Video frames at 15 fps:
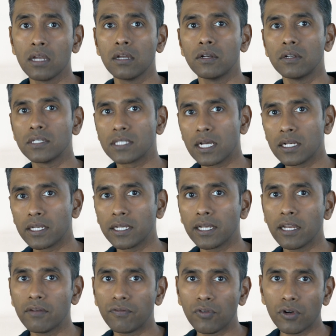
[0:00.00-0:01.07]
resulting
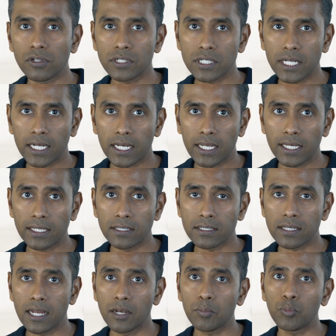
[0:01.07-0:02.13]
in false declines
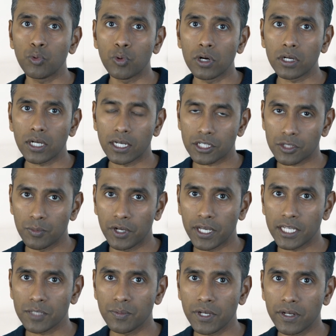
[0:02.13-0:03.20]
and a poor customer
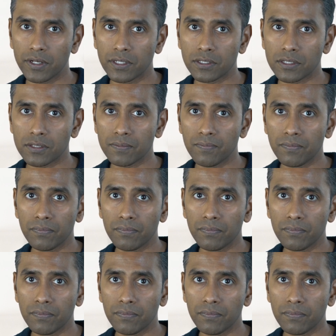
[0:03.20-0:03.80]
experience.